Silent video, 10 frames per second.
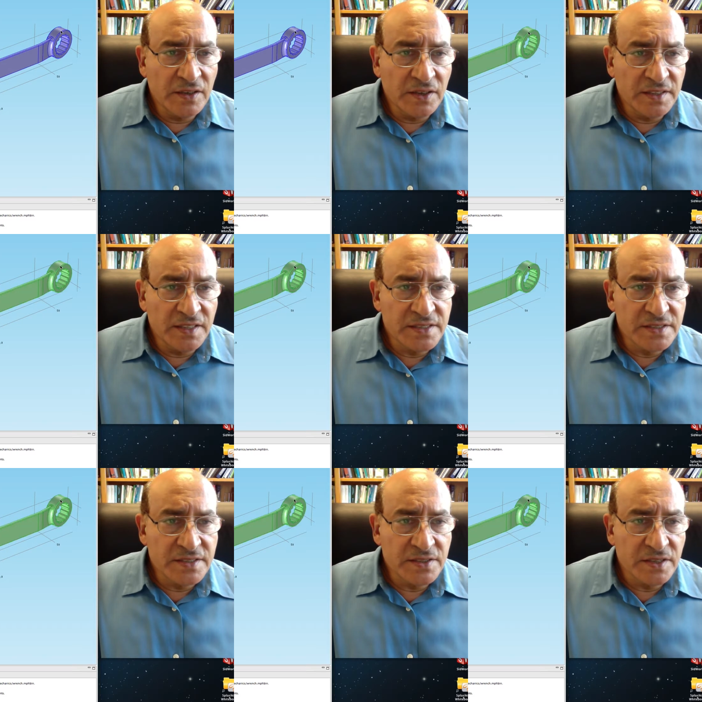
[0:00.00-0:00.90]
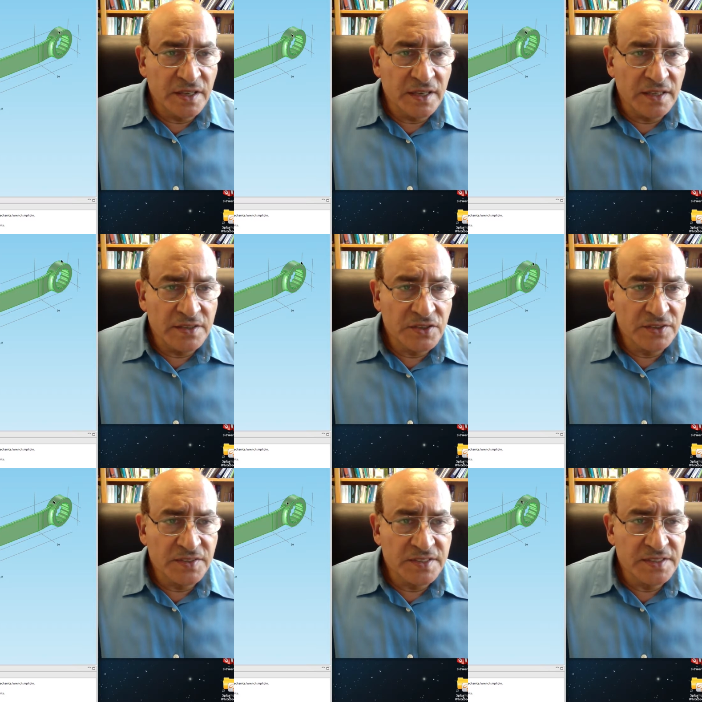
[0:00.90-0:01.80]
this
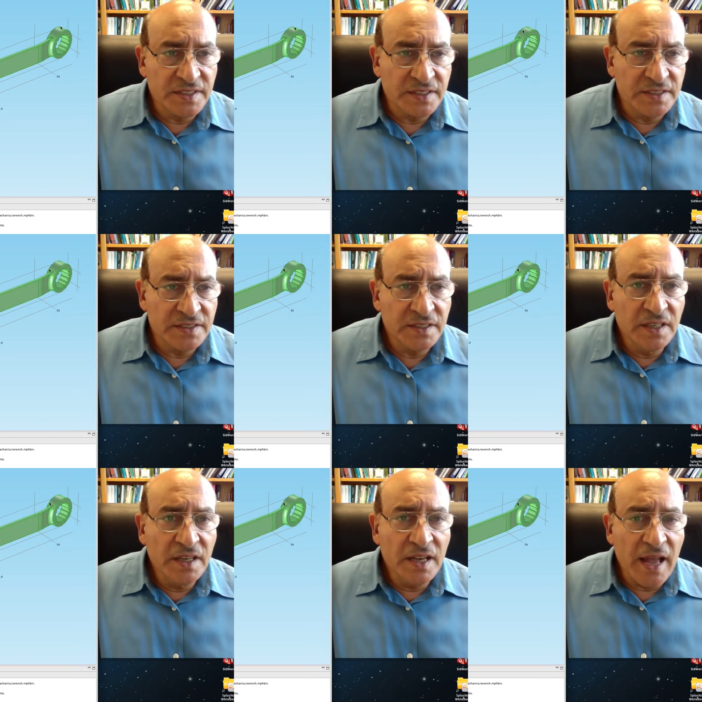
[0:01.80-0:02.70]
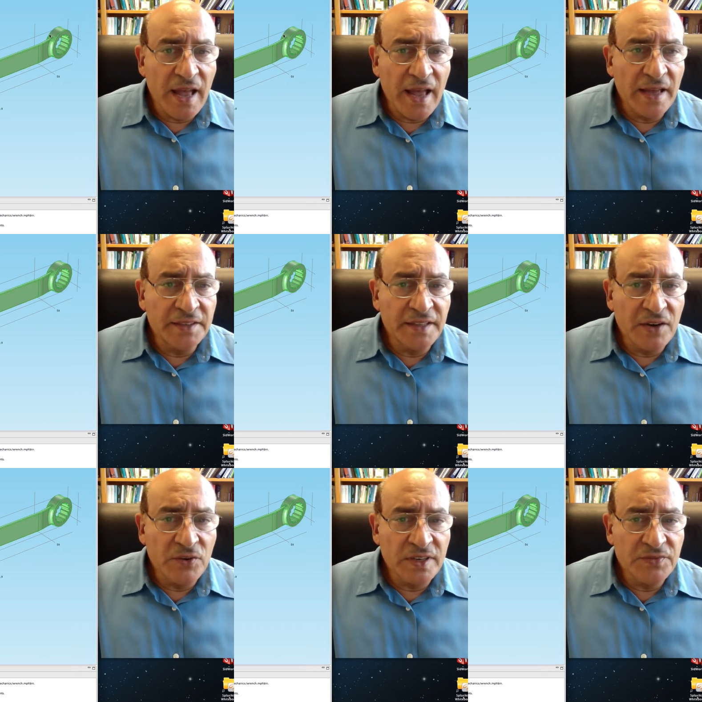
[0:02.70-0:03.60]
surface here, and I
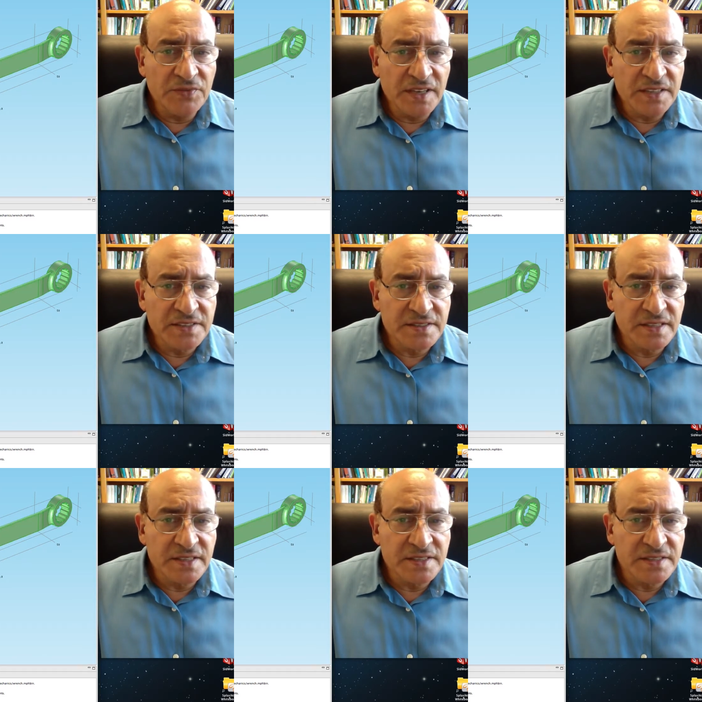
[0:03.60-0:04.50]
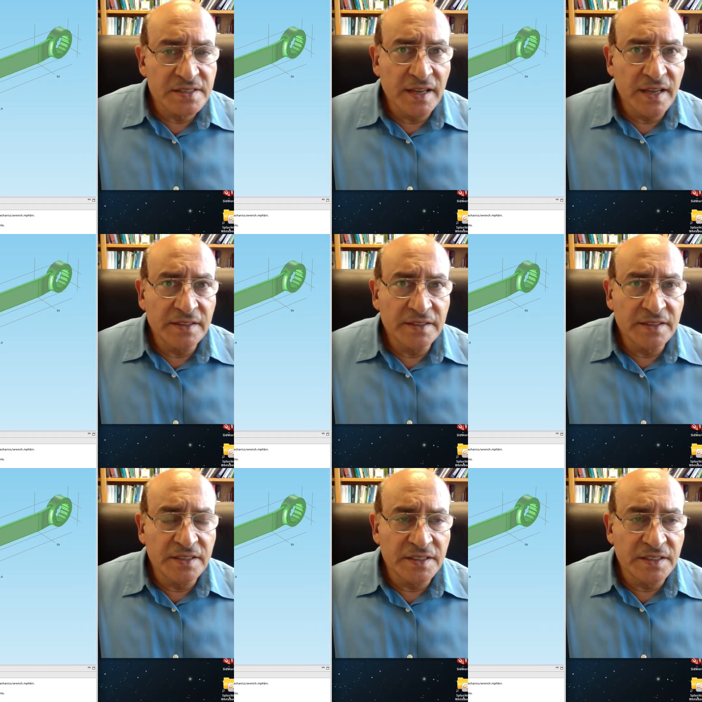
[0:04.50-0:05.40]
want to fix this end
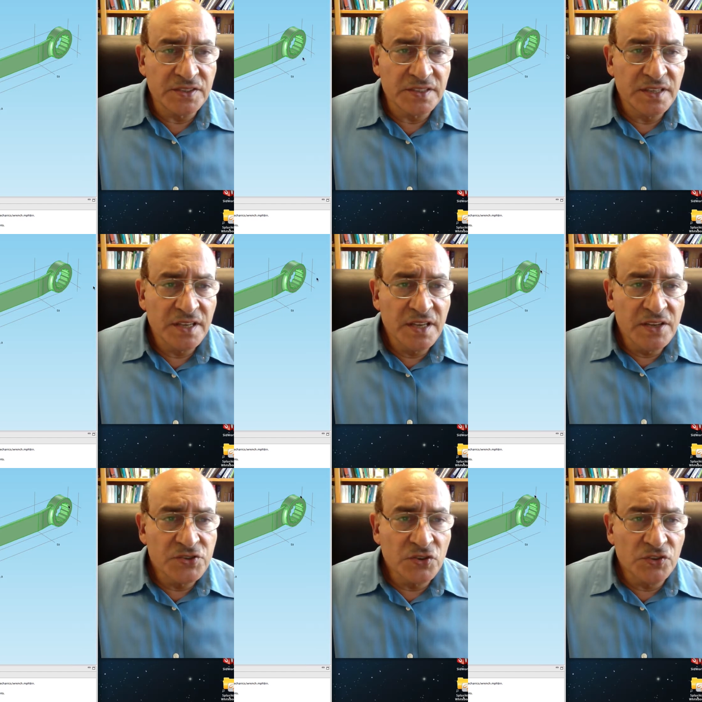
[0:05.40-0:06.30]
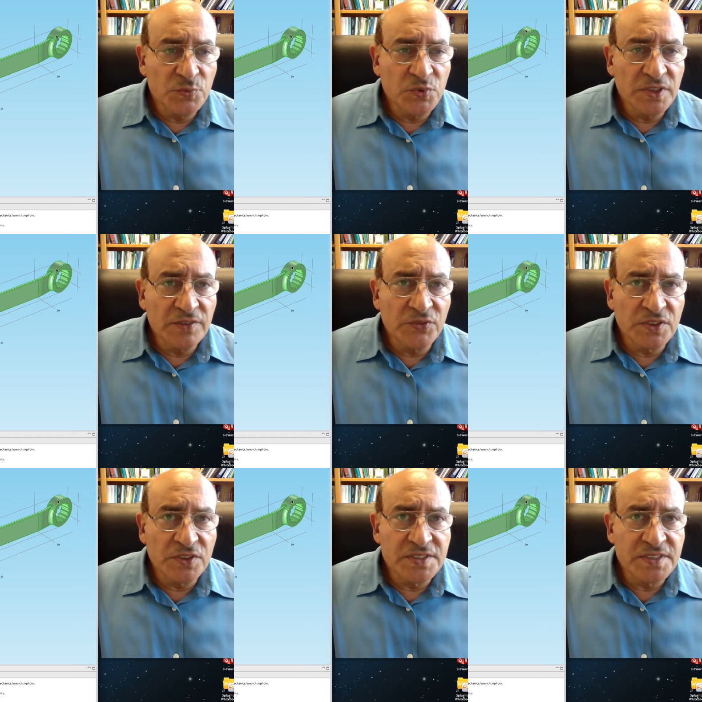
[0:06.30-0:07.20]
condition. So to put a
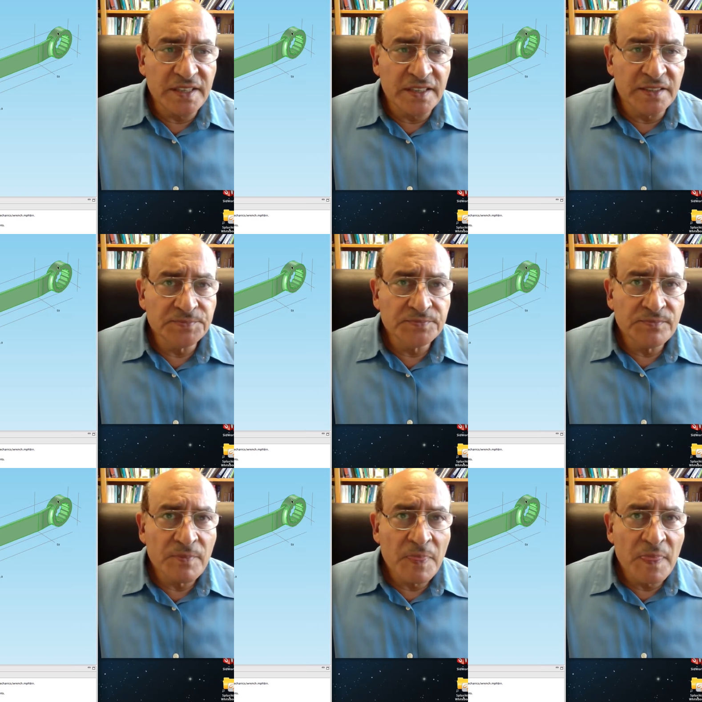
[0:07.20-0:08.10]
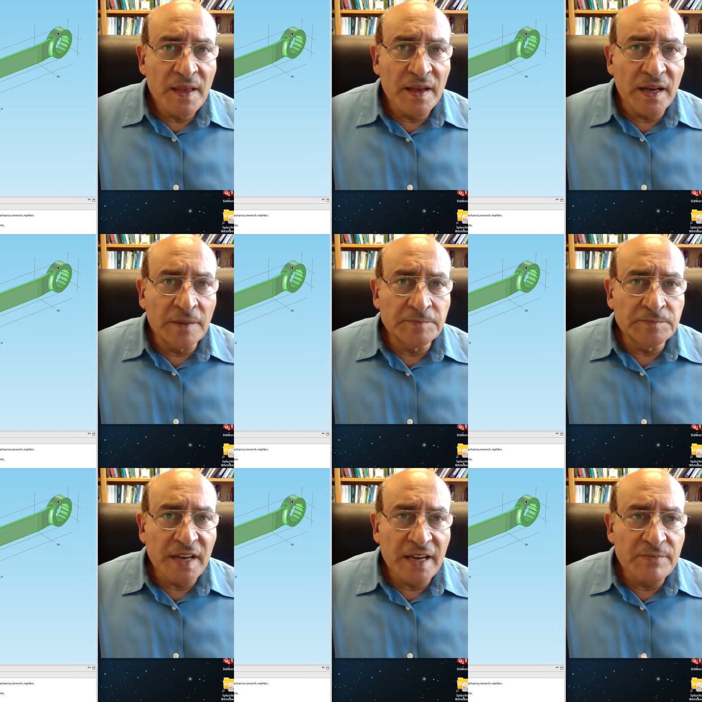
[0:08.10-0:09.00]
force here,
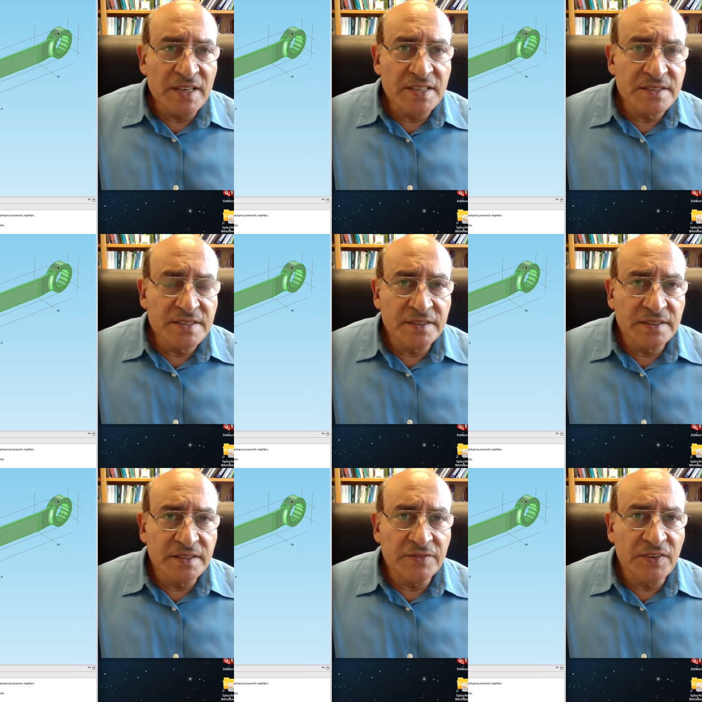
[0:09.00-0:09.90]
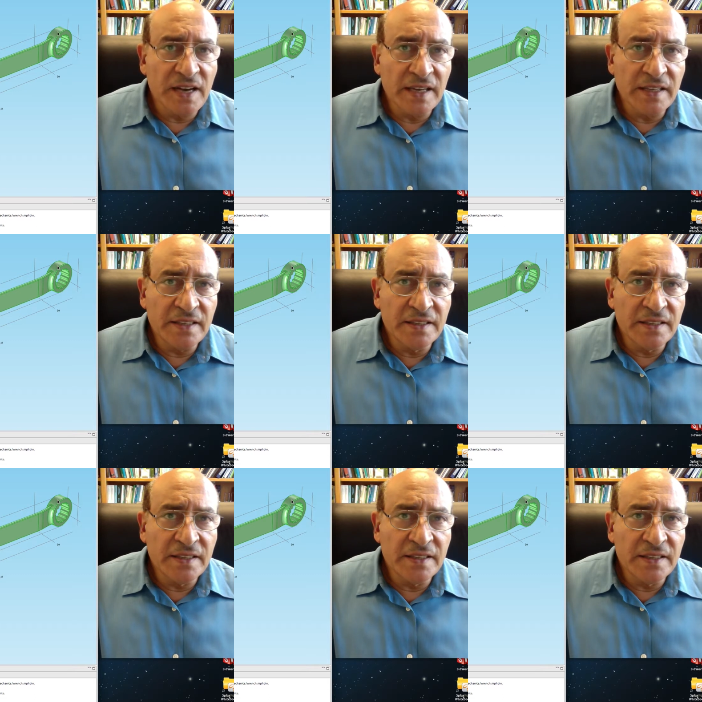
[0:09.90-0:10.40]
I must define